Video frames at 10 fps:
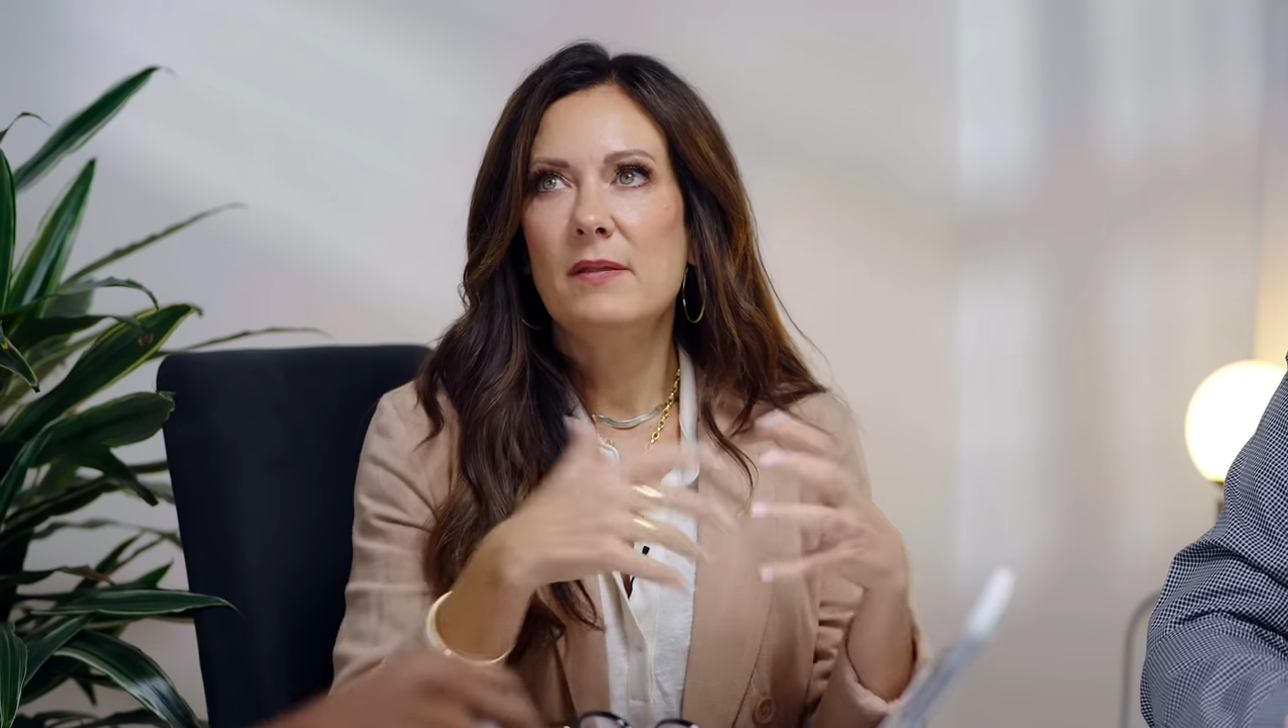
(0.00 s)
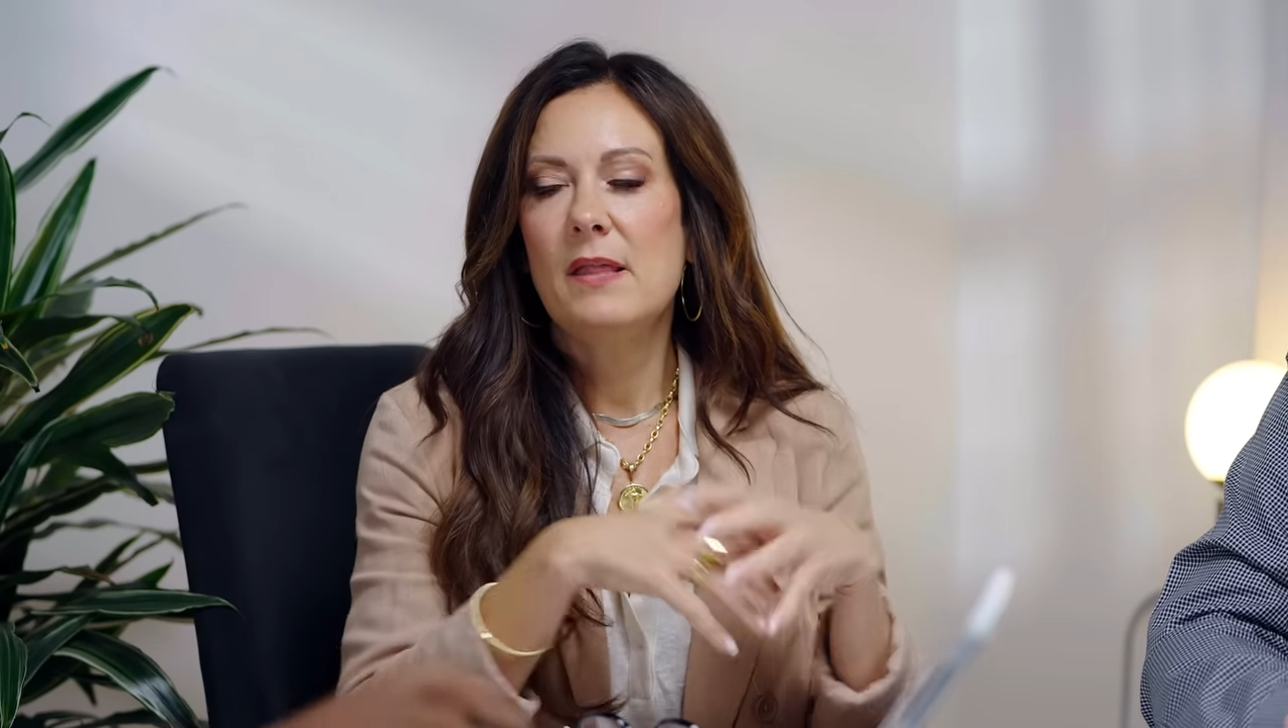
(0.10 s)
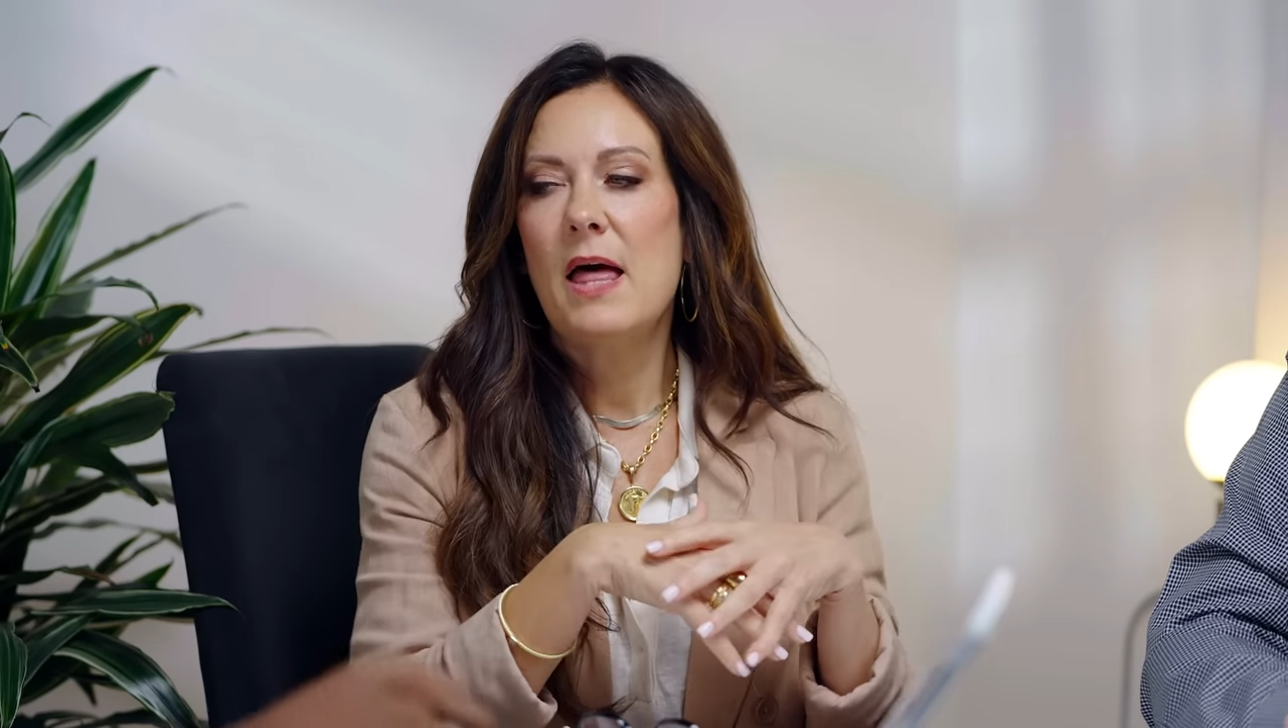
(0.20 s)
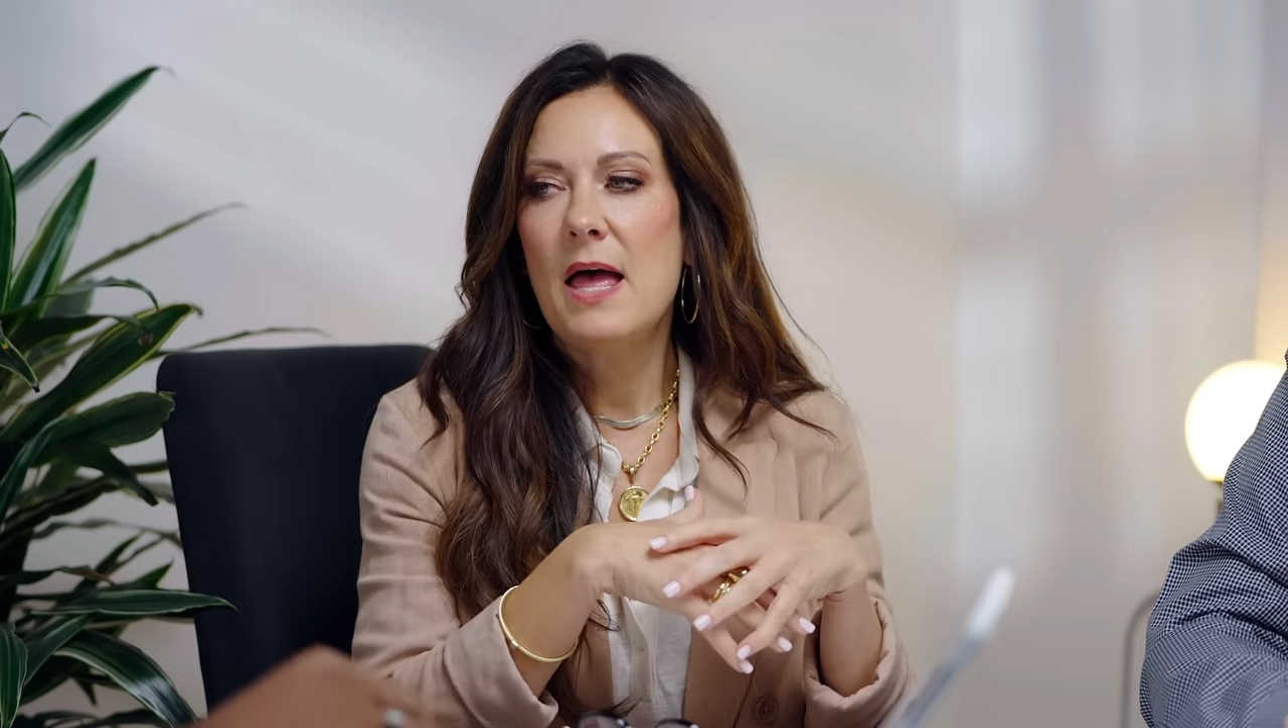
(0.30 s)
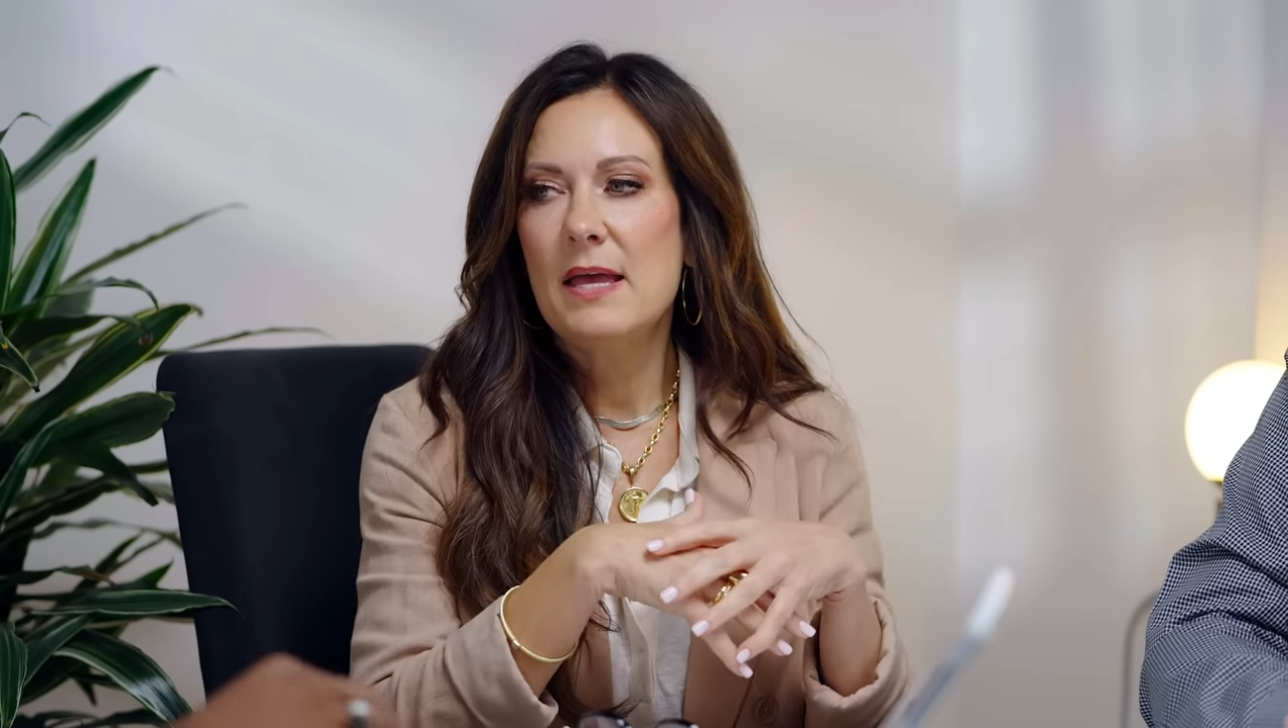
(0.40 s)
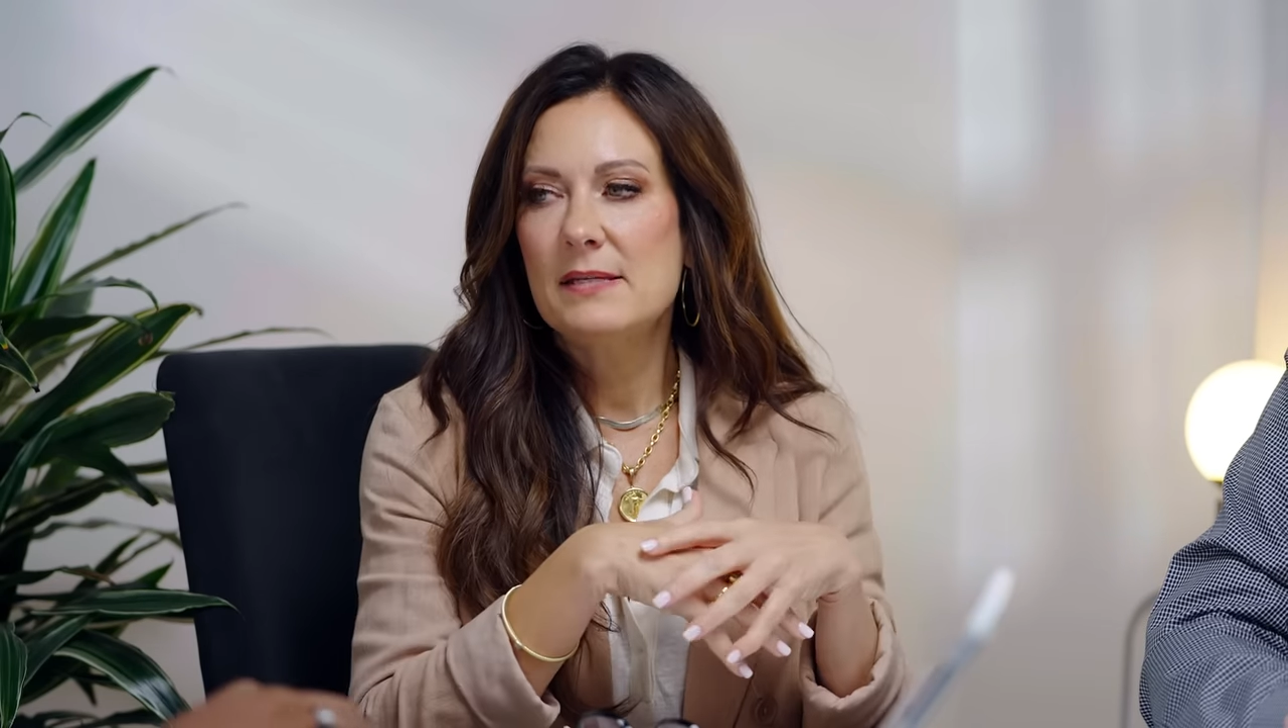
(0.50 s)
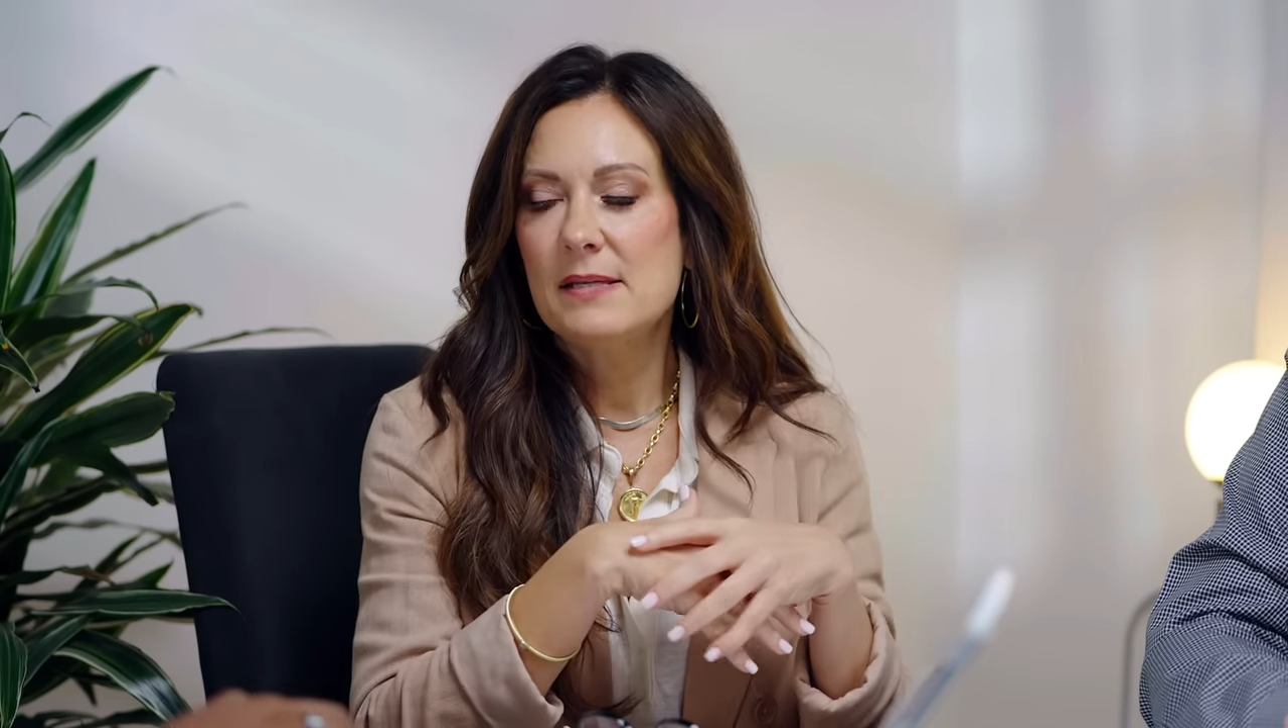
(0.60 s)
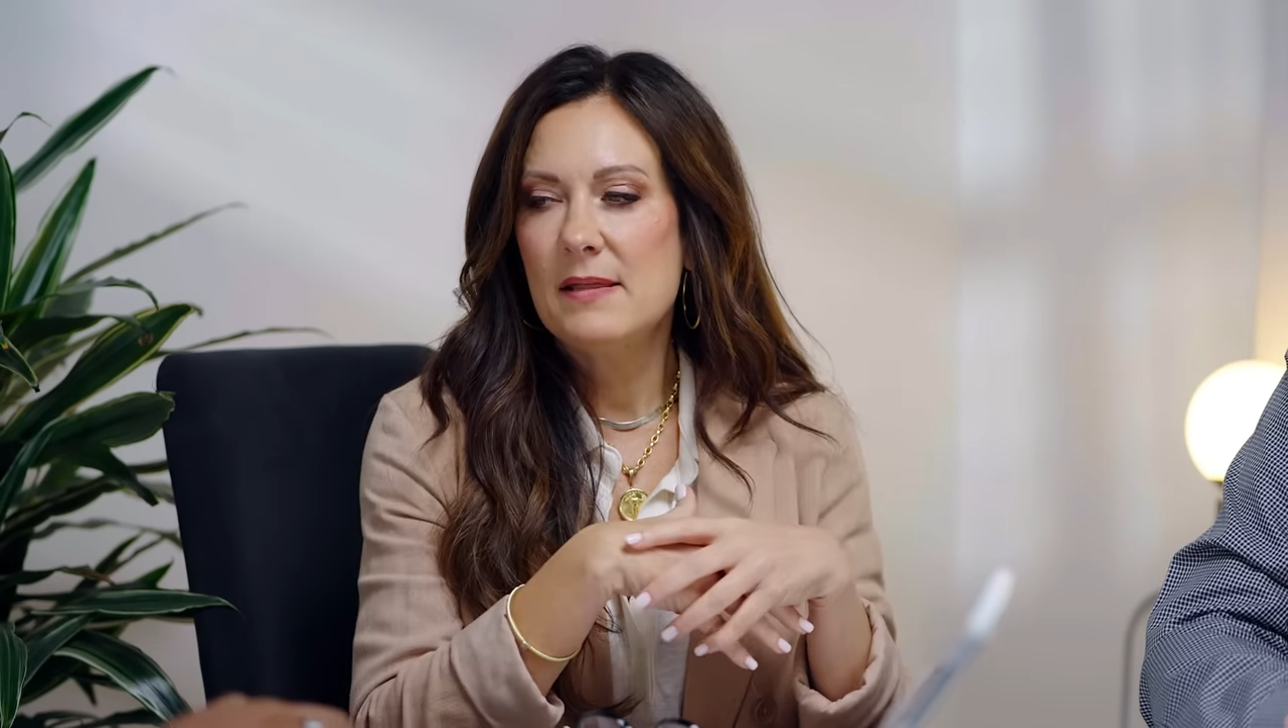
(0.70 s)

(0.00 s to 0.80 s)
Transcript: lies